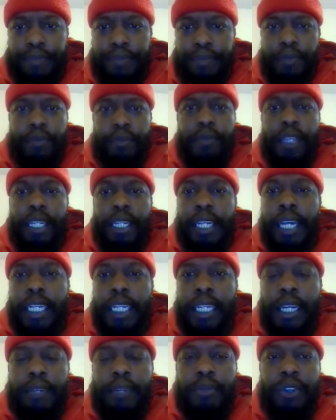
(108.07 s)
not a lot of
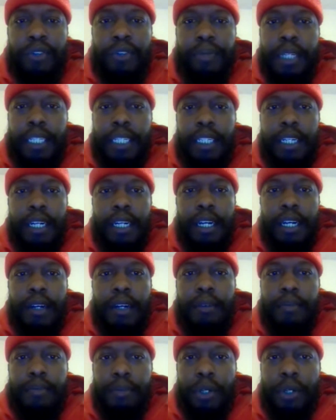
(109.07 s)
movement.
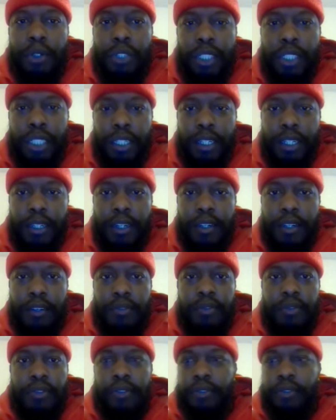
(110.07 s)
Most of
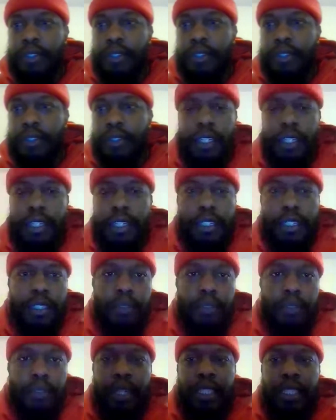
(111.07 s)
the
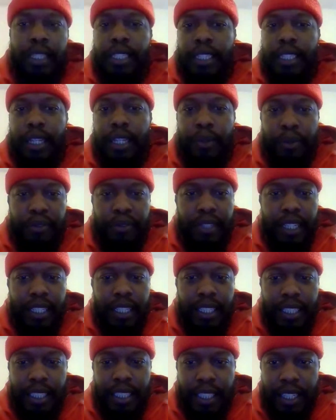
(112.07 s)
projects that we've seen
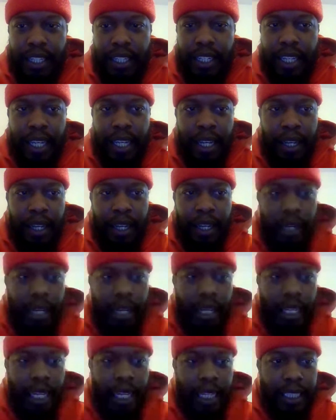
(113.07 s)
this year, a
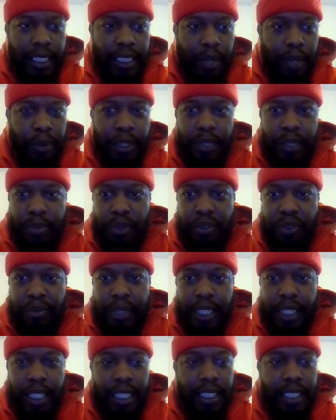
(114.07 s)
lot of sideways
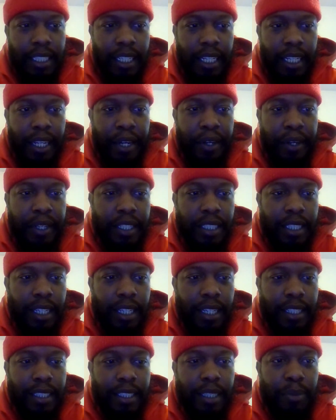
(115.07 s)
movement. It's hilarious,
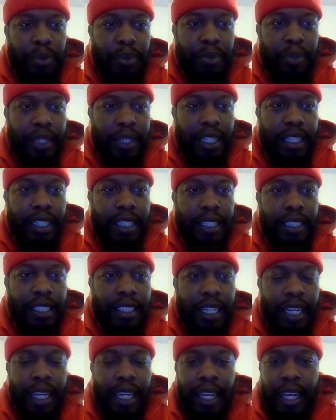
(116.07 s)
simply because
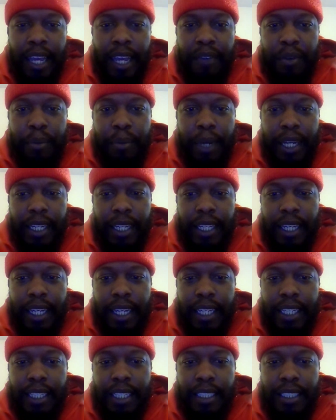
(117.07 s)
everybody
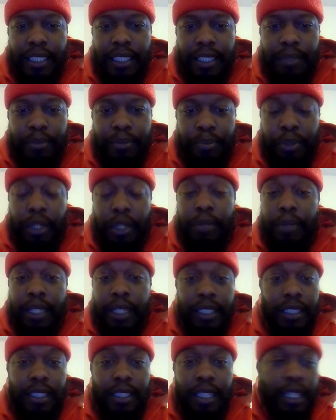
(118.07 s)
has pretty
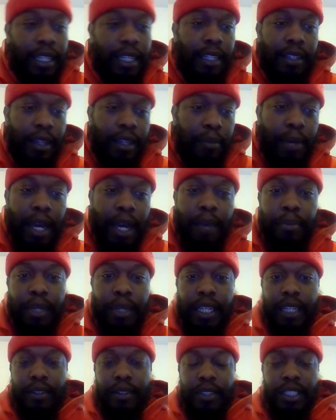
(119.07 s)
much, in my
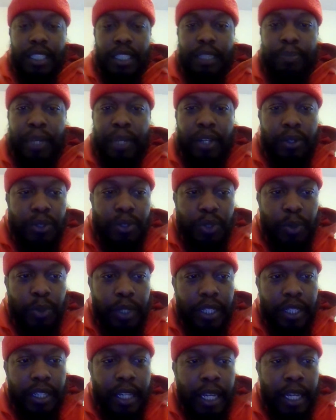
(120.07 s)
opinion, just being on
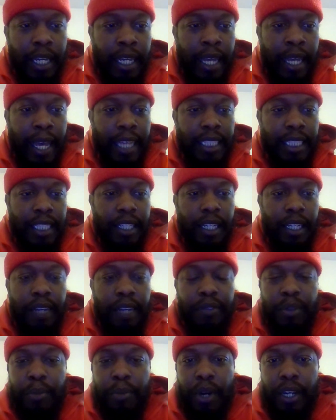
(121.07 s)
Twitter, has either
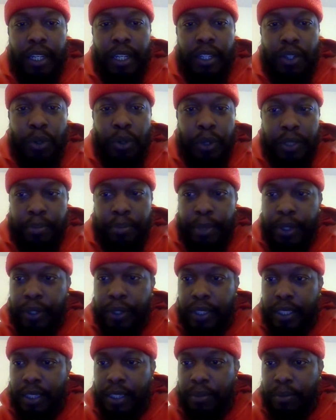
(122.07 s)
left the market or is
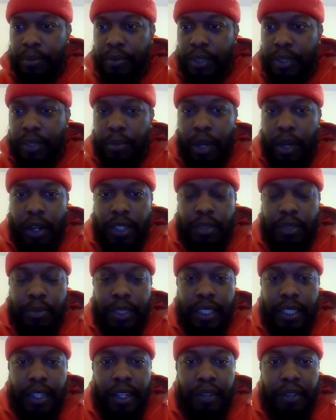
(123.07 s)
building some awesome
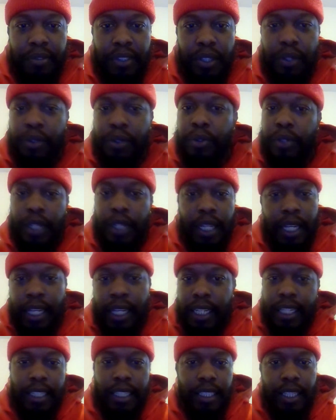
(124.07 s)
stuff. So
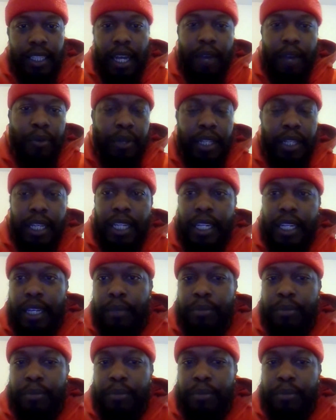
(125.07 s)
there's not really any